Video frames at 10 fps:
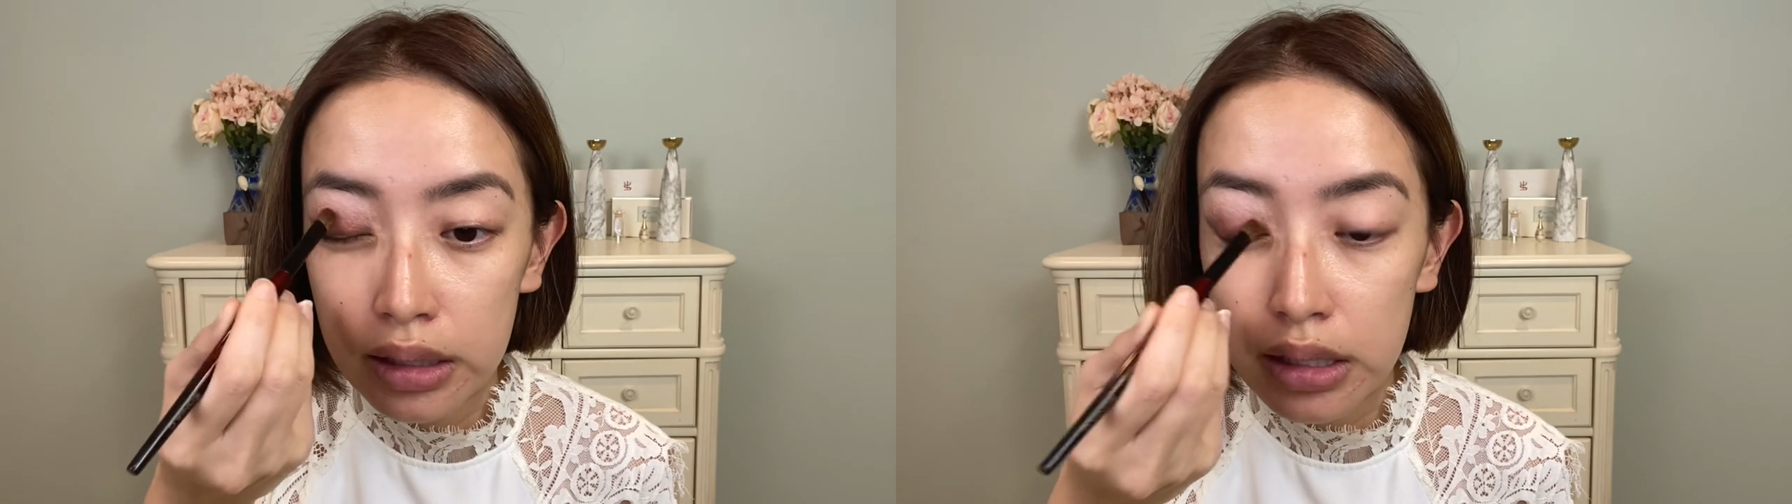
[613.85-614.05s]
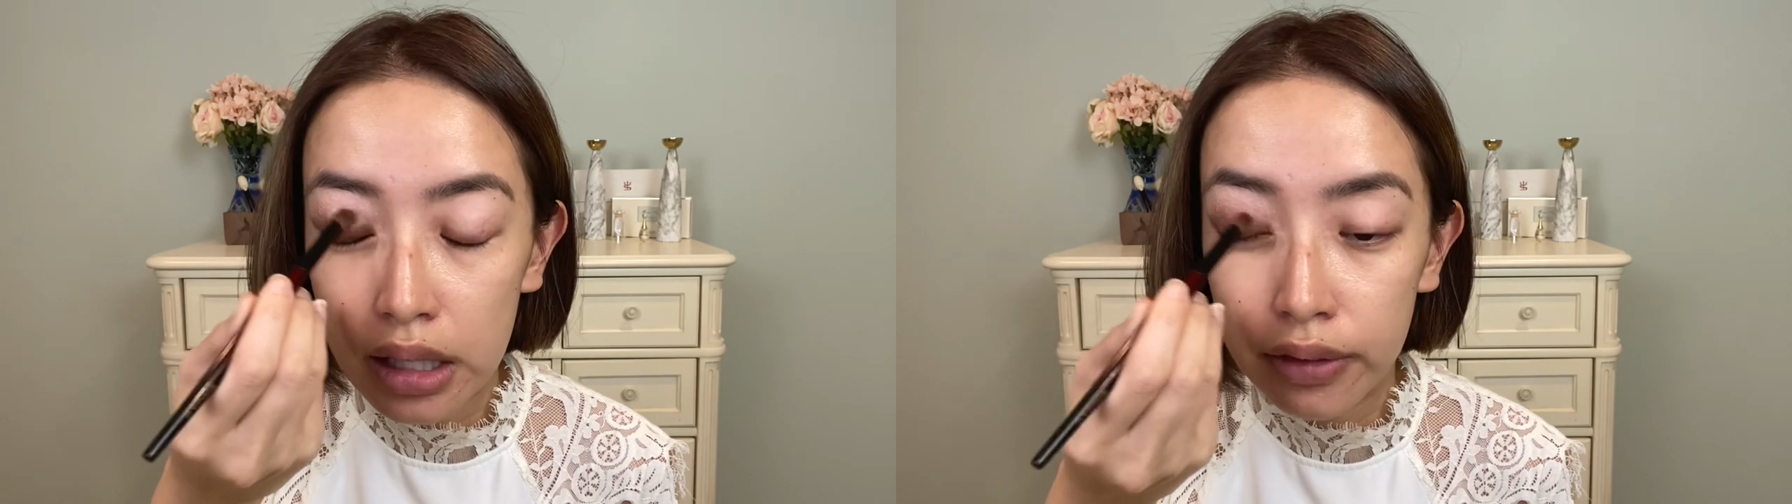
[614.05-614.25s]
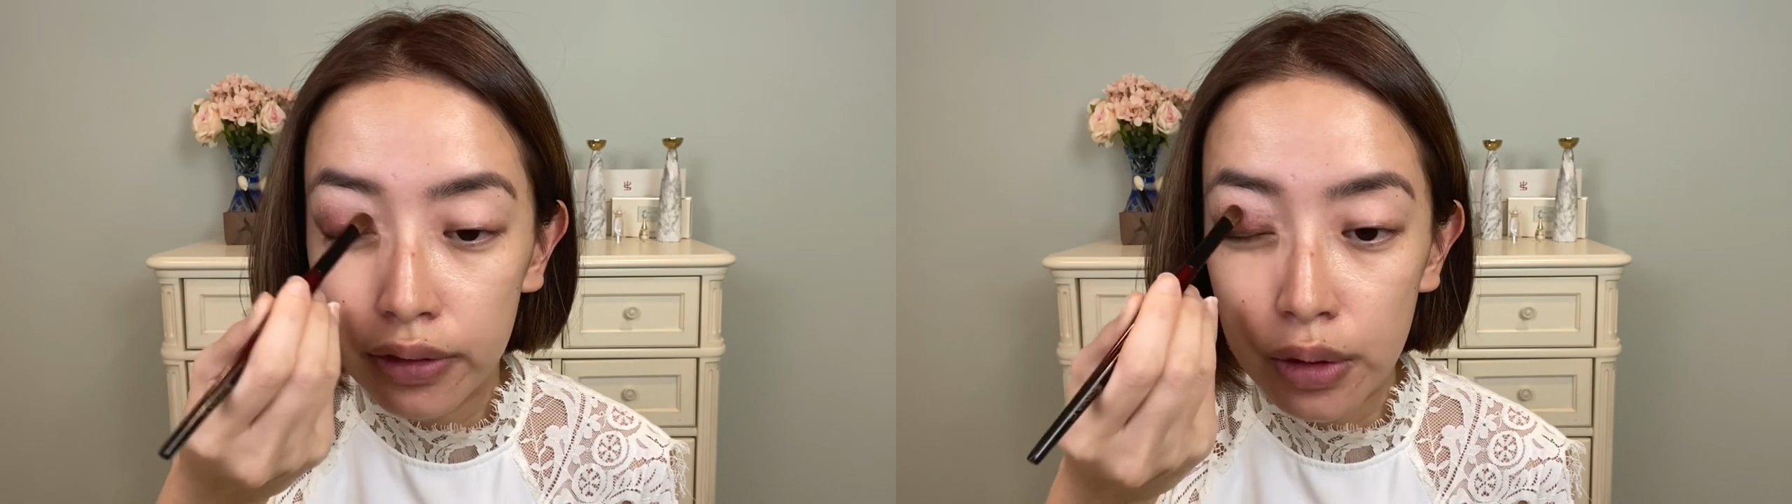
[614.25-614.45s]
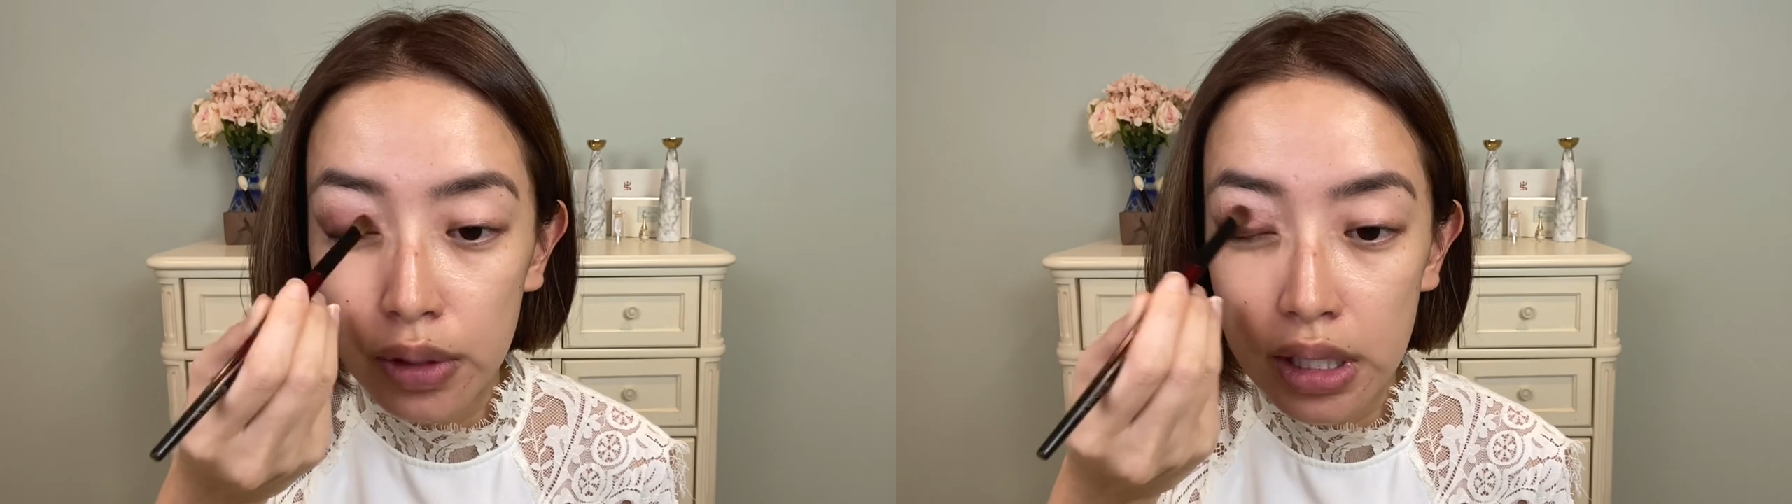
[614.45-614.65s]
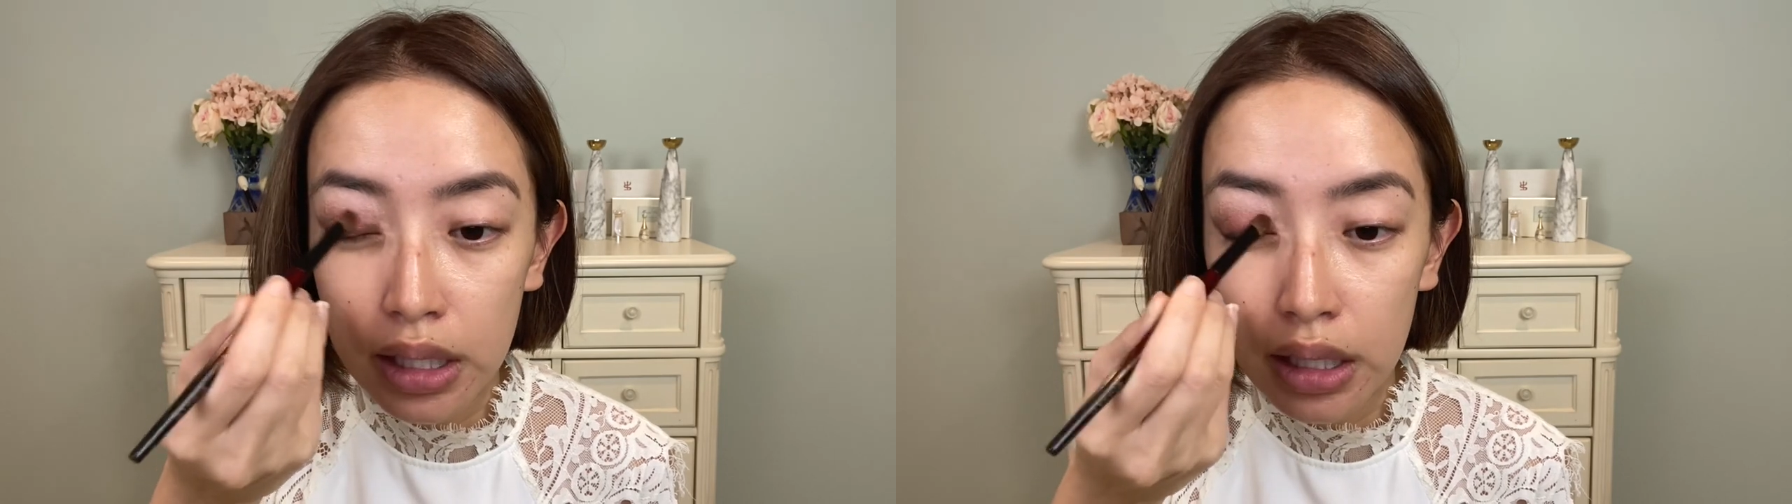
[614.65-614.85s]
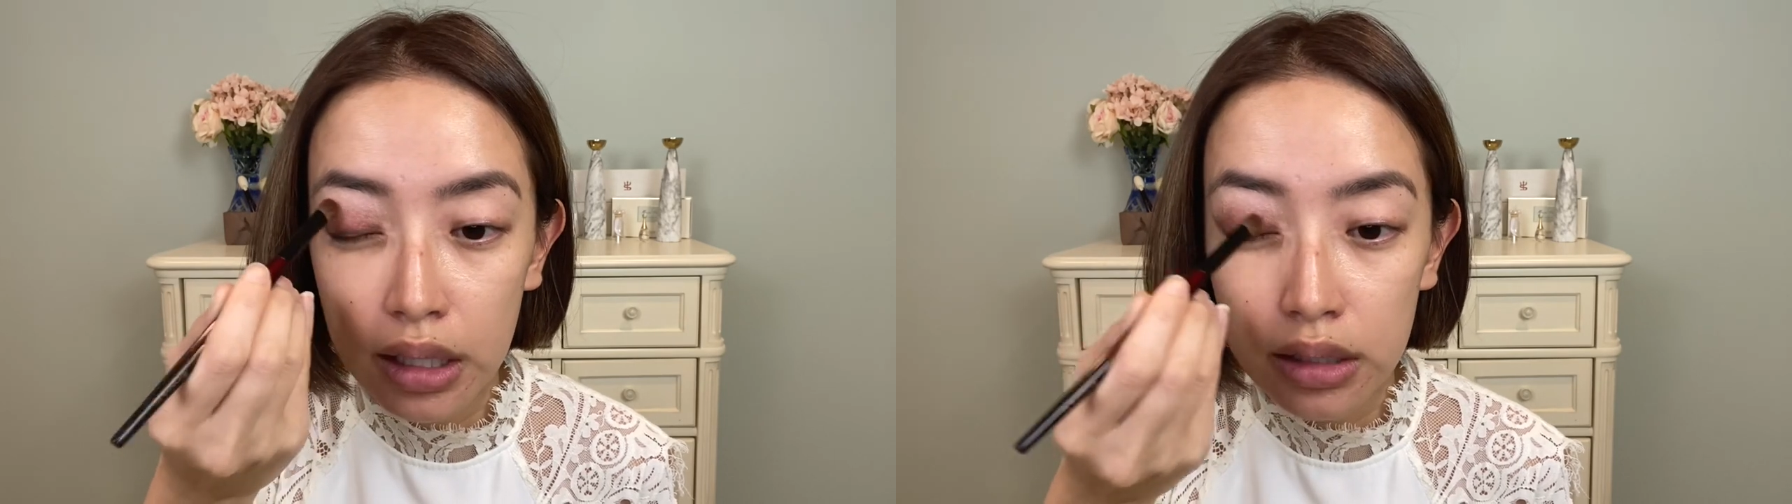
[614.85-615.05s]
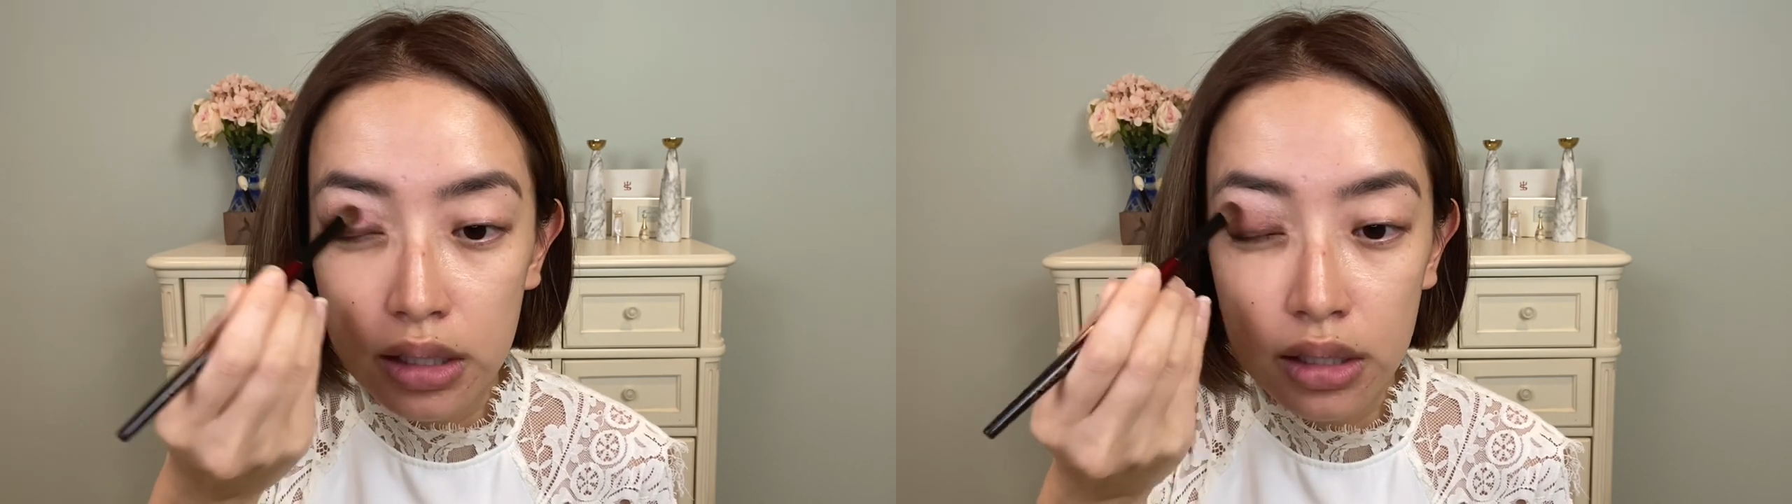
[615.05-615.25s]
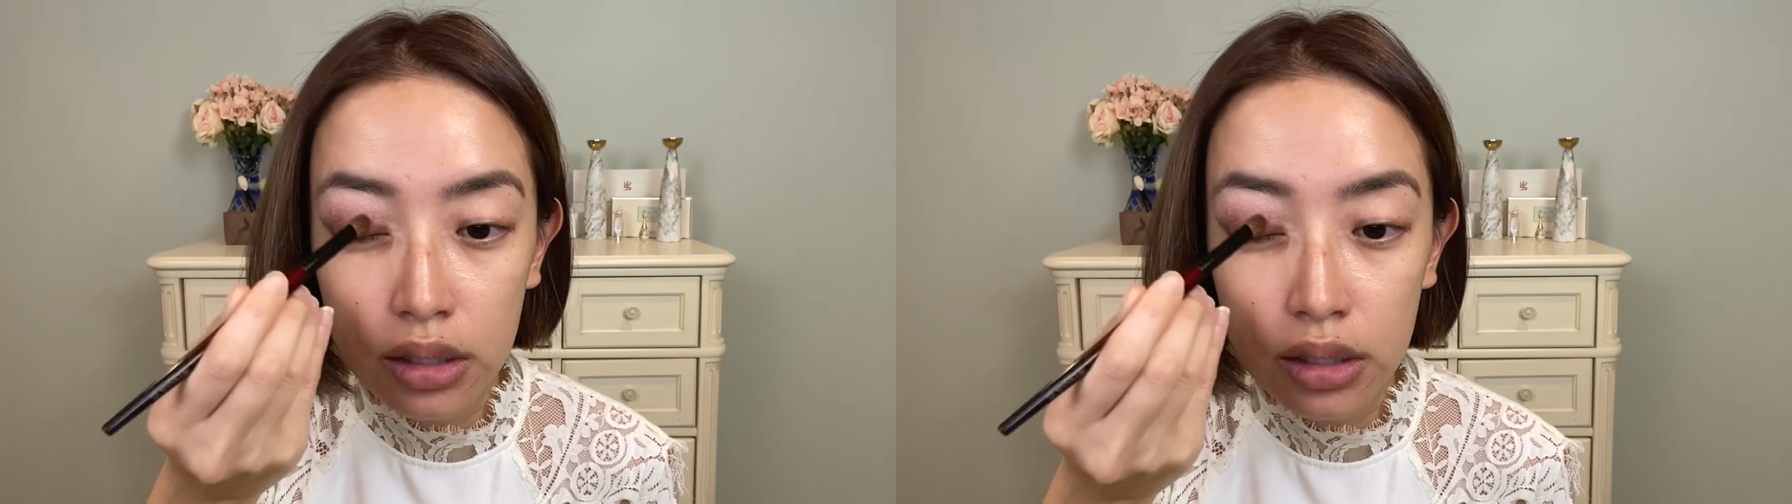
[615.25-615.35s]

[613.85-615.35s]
diffusing it